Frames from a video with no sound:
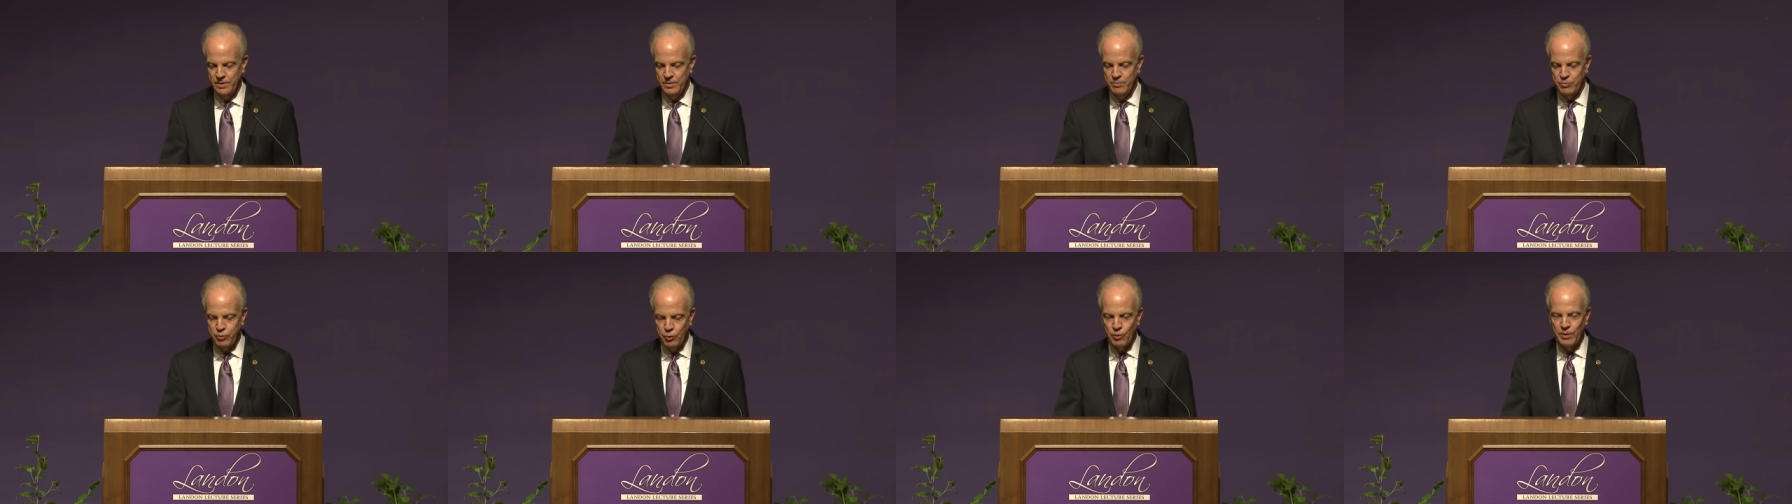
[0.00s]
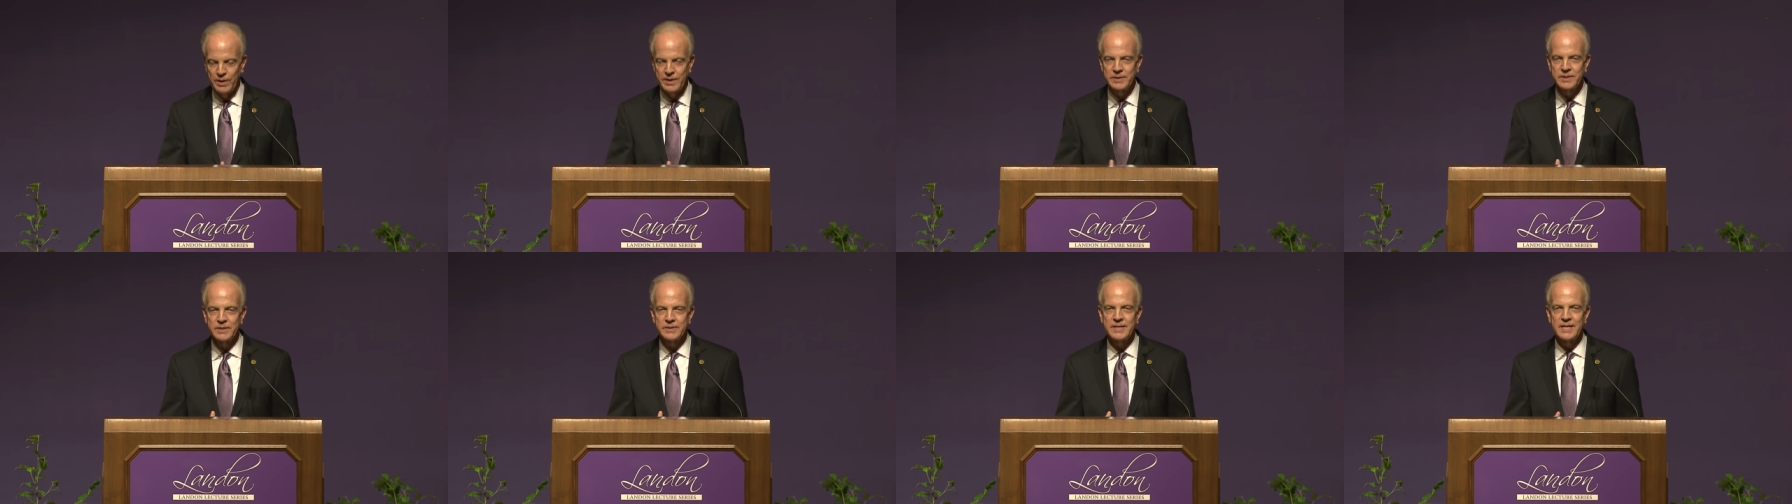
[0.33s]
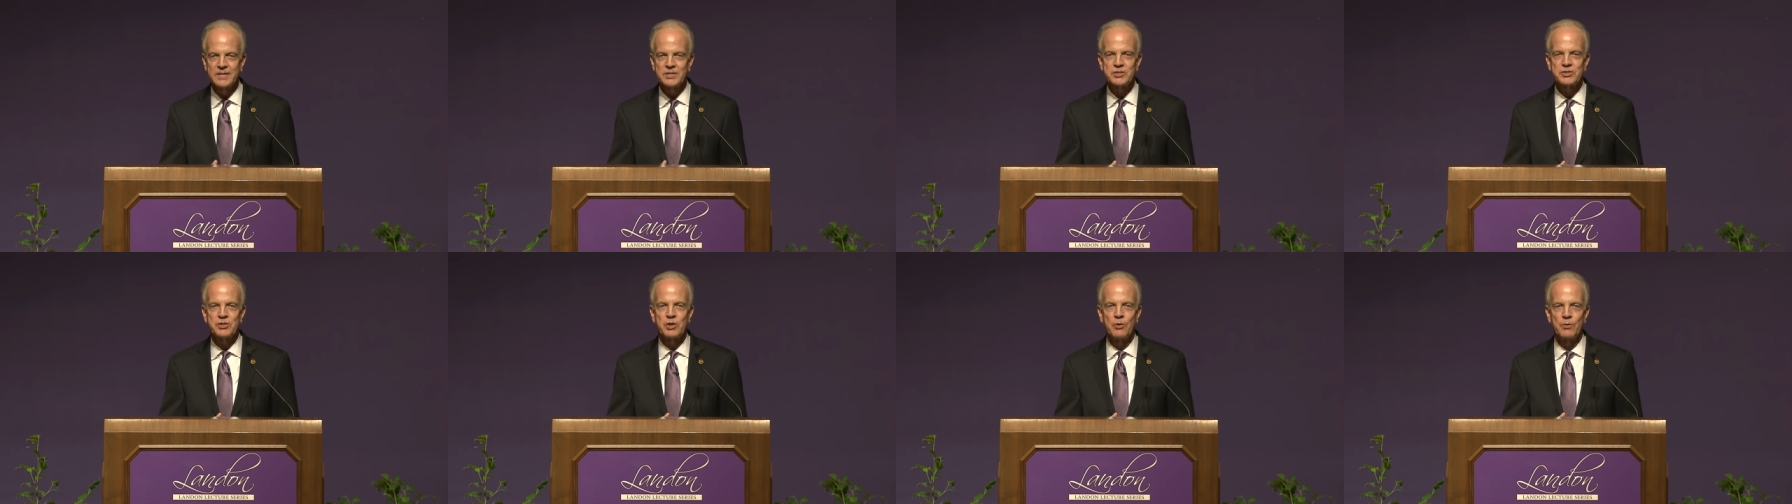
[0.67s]
point that
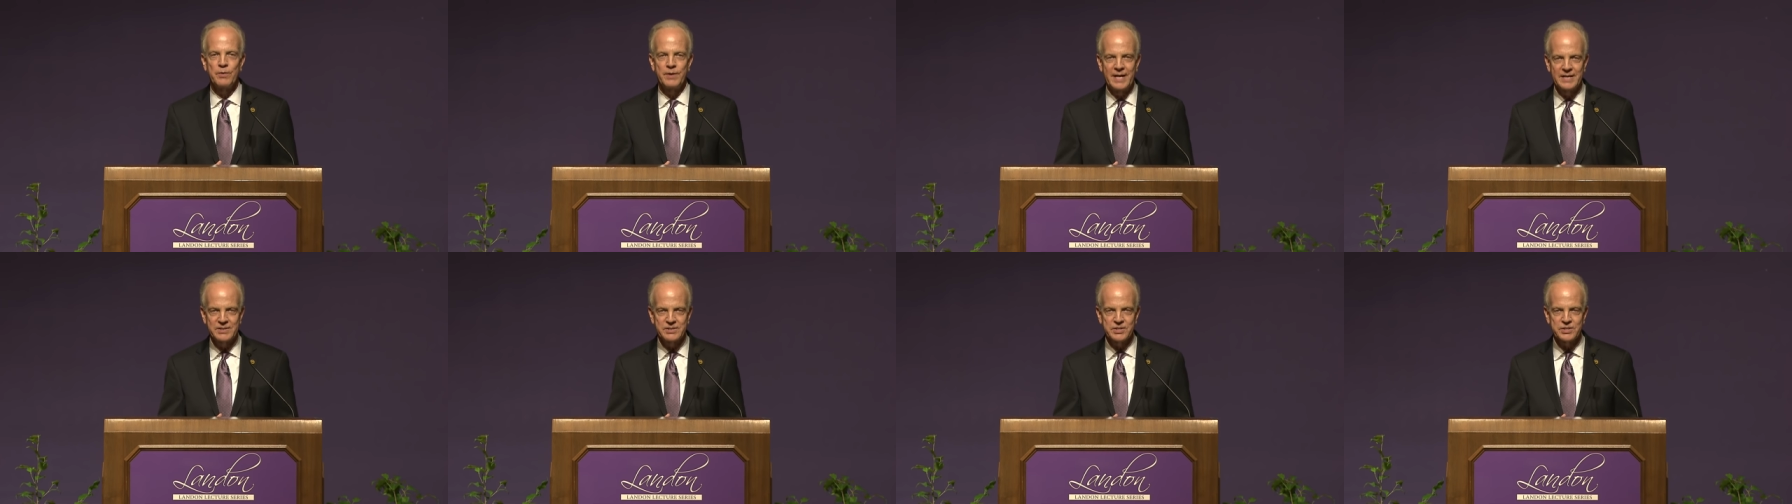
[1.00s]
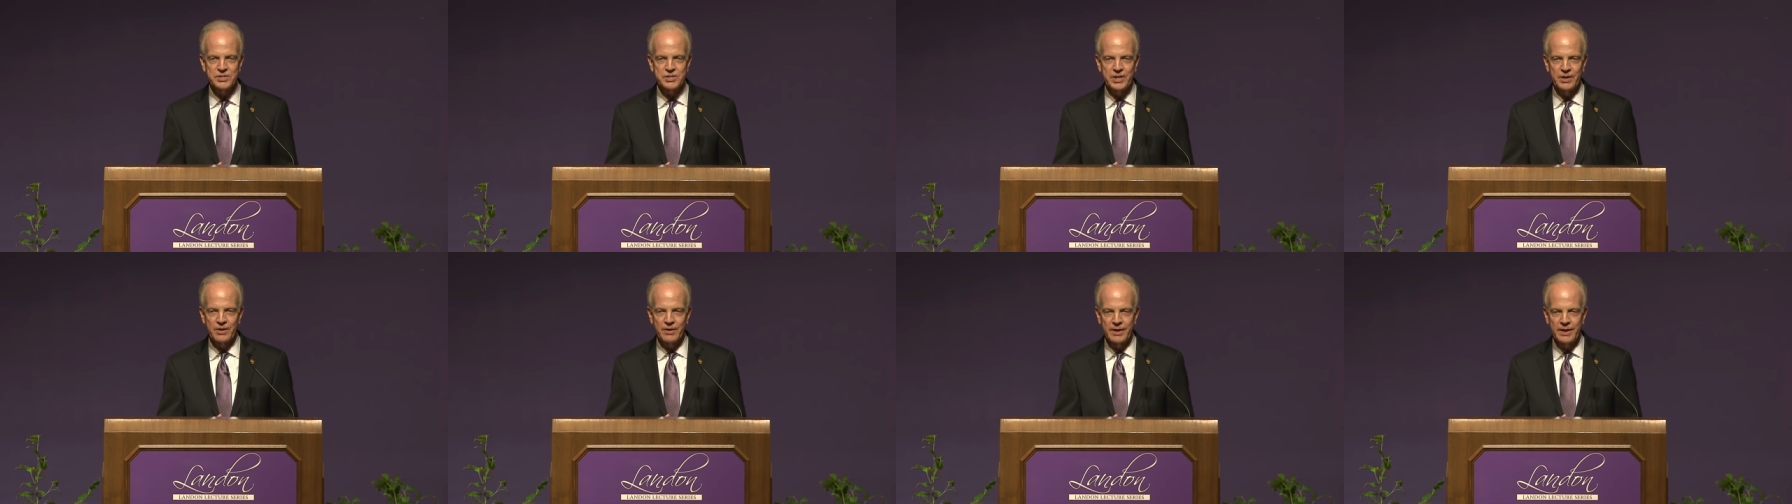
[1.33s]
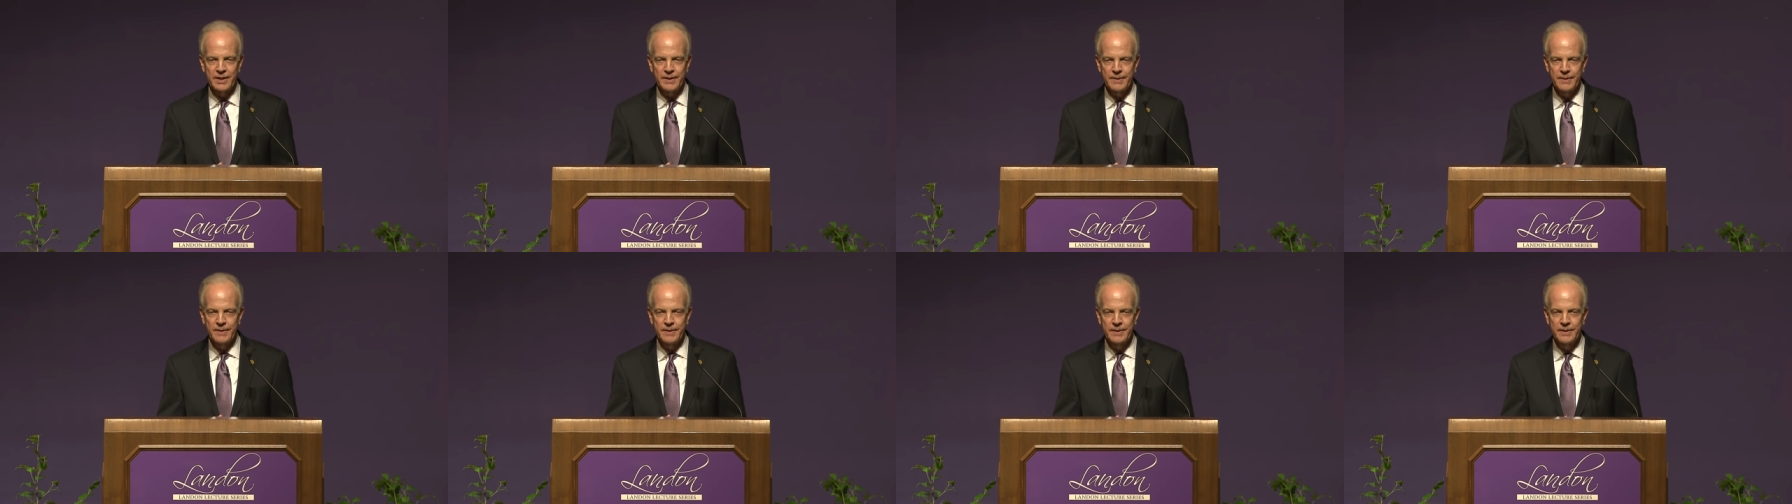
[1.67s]
that's so necessary